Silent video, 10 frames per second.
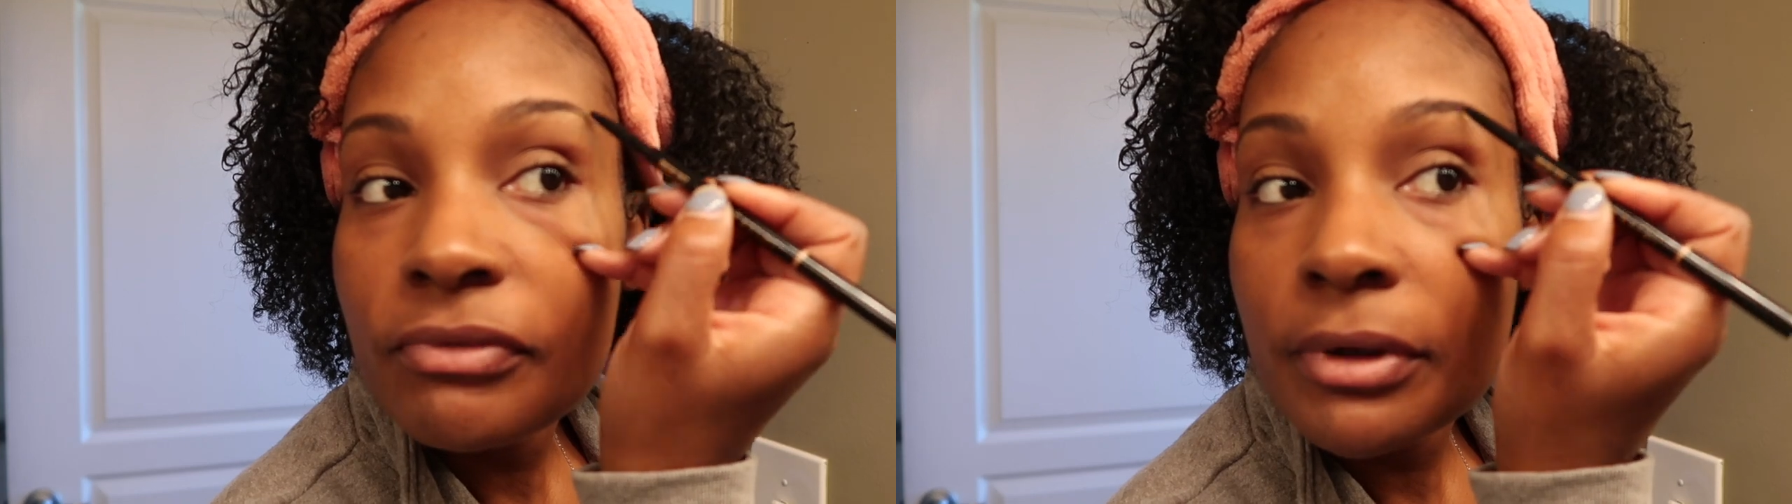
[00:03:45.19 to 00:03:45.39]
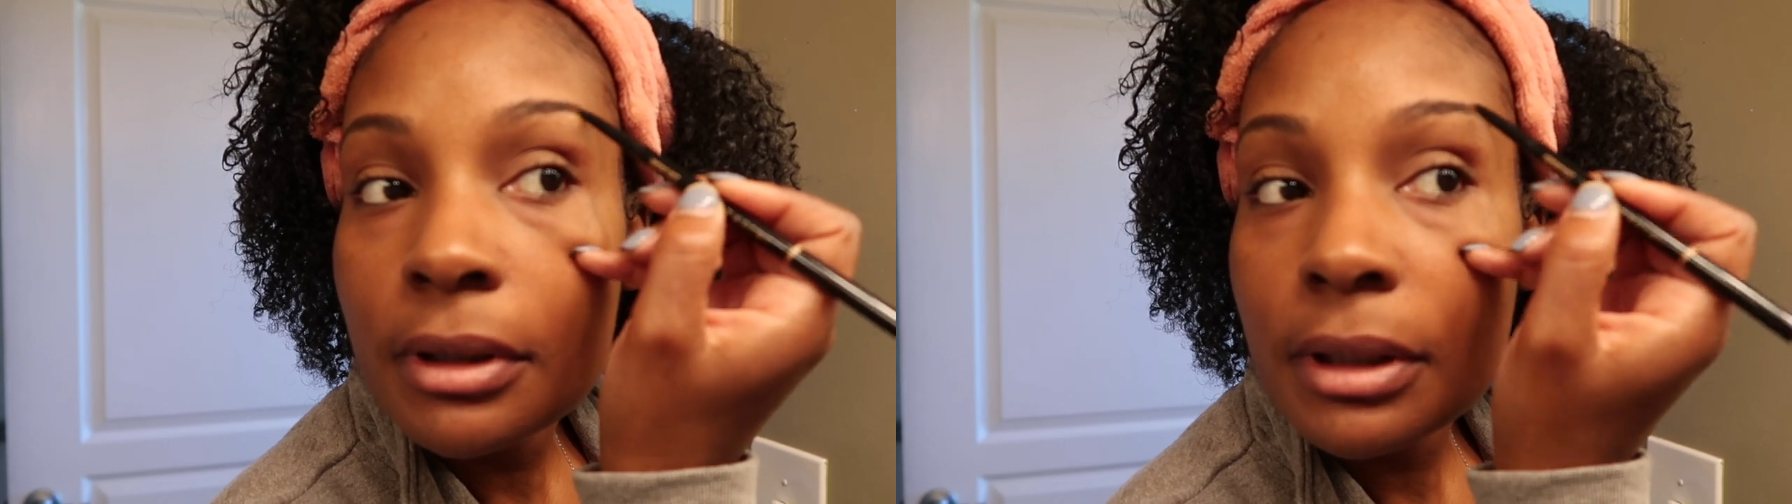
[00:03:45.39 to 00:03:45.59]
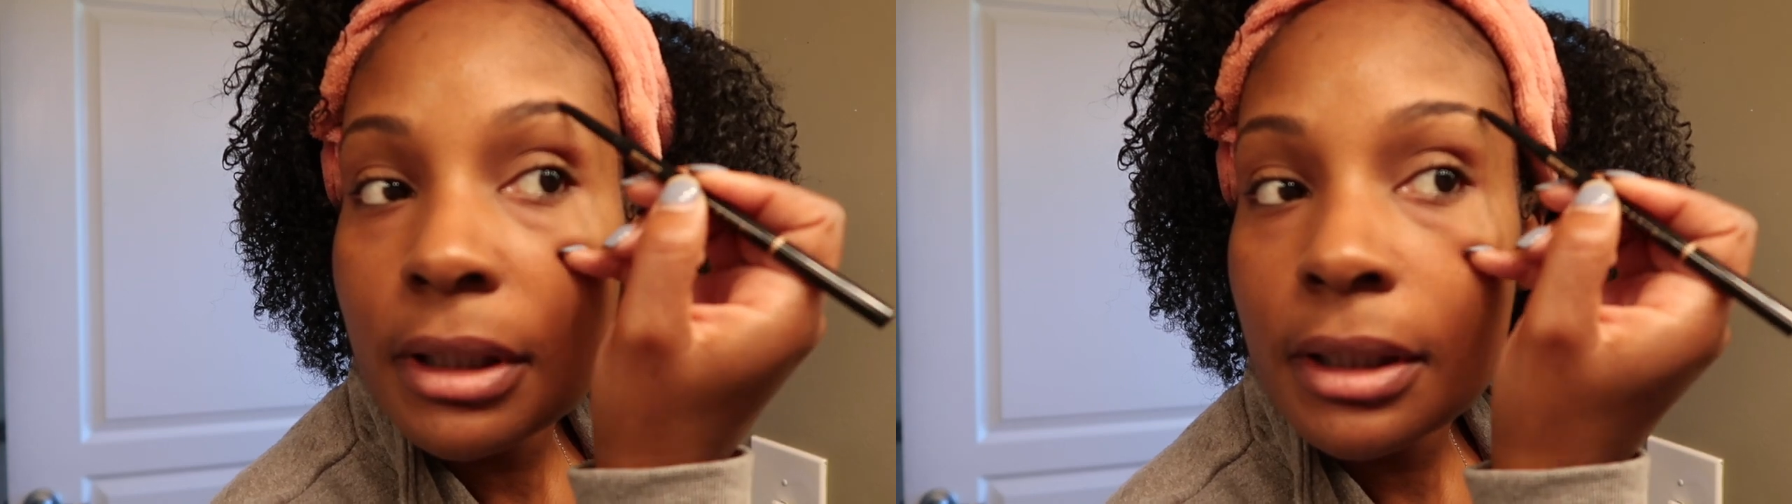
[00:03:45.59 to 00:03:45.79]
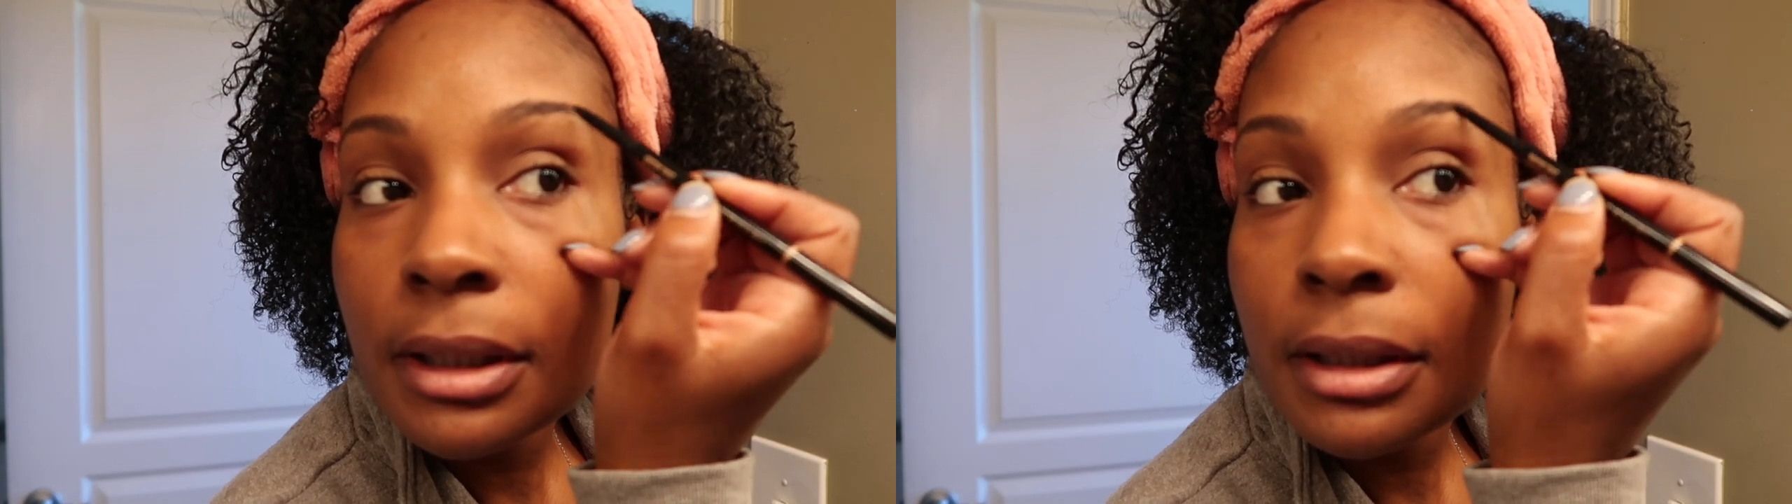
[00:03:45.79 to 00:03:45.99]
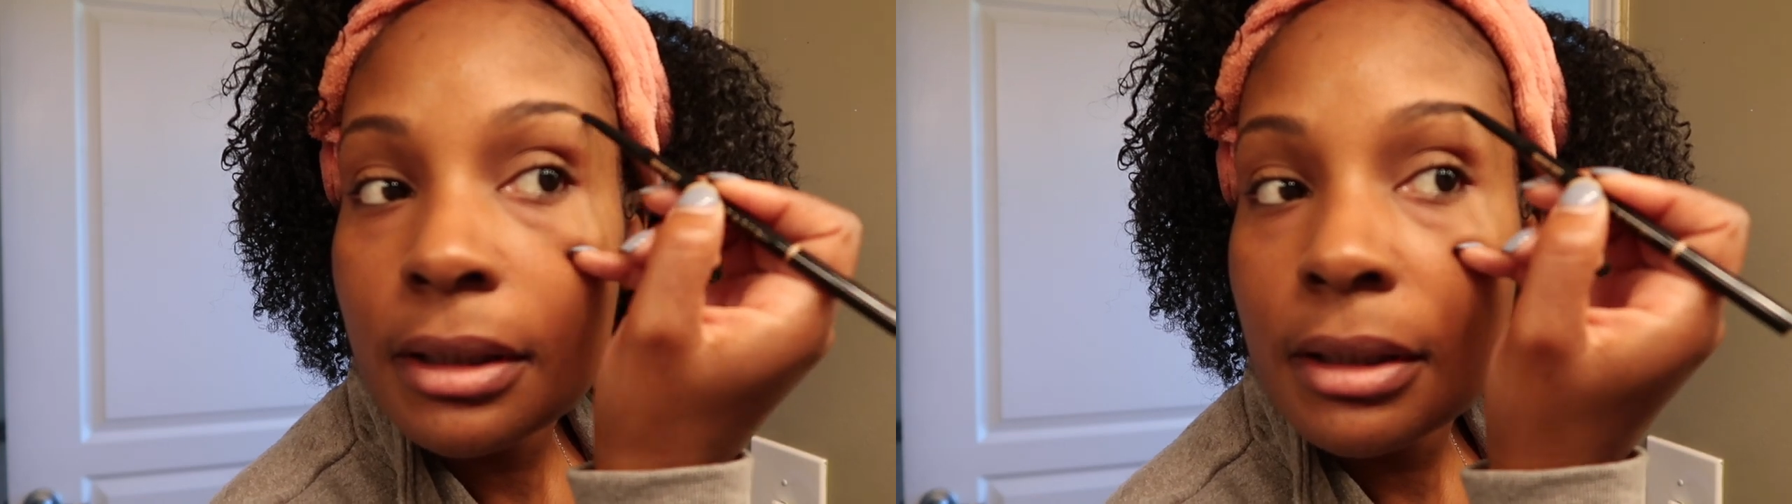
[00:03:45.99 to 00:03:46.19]
Fill it
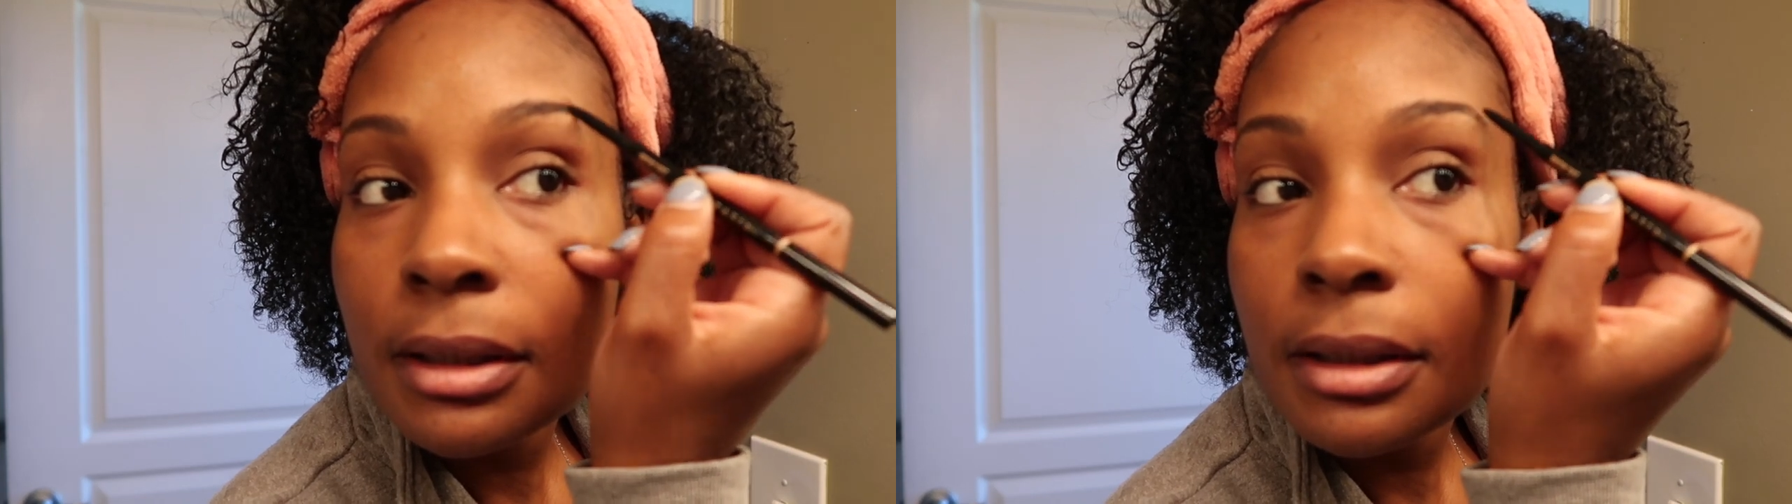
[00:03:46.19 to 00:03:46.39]
in.